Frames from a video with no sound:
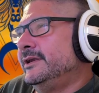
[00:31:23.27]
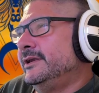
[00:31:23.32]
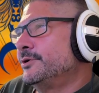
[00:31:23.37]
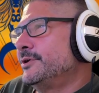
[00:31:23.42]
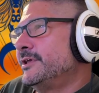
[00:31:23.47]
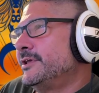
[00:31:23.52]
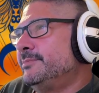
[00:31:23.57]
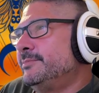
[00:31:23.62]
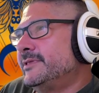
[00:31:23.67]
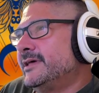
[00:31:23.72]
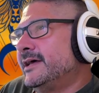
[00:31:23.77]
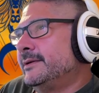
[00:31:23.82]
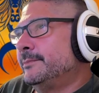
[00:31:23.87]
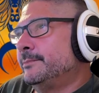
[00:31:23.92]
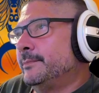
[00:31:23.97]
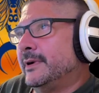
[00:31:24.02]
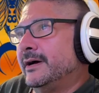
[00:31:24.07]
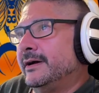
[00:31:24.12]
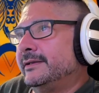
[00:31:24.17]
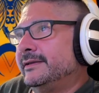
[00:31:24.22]
keep that in
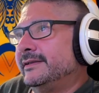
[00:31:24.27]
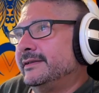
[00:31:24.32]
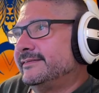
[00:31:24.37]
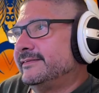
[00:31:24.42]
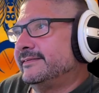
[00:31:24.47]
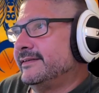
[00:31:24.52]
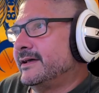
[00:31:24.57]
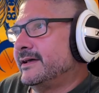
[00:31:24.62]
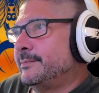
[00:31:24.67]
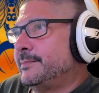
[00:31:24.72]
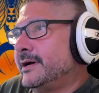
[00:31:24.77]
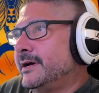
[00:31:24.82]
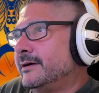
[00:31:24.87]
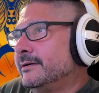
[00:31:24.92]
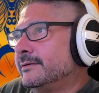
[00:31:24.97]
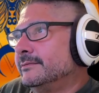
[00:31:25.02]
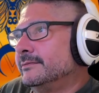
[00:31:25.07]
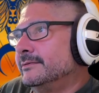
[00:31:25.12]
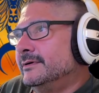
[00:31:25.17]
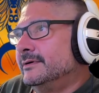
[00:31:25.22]
mind. It's not
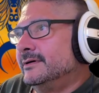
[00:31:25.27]
about